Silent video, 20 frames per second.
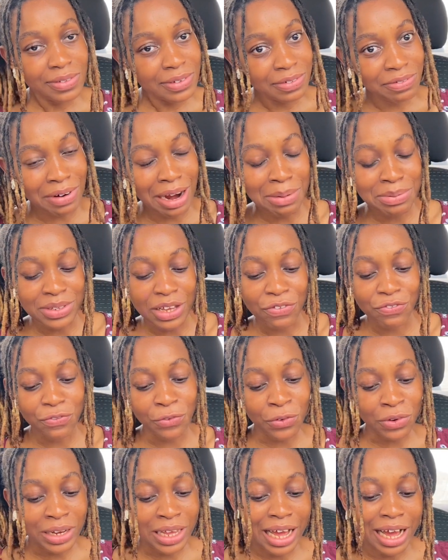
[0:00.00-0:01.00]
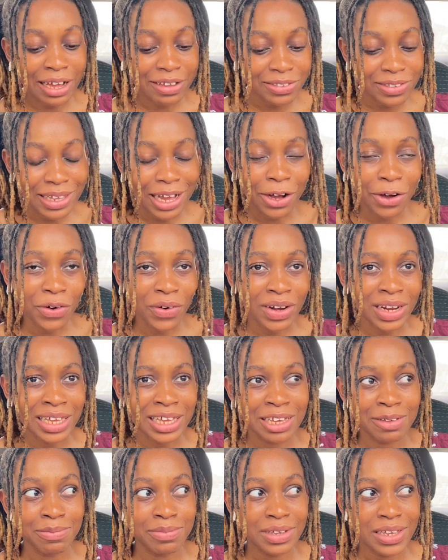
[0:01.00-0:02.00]
grabs her phone, they have start calling
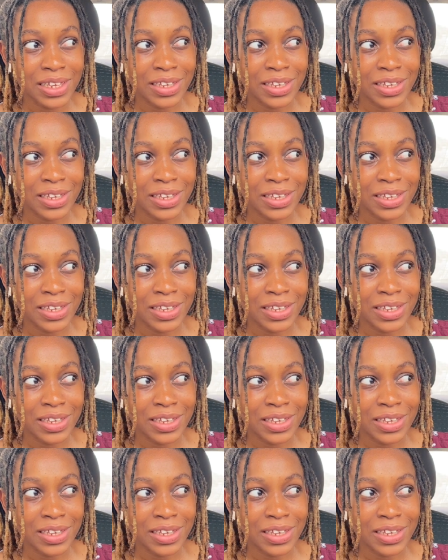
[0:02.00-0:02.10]
him.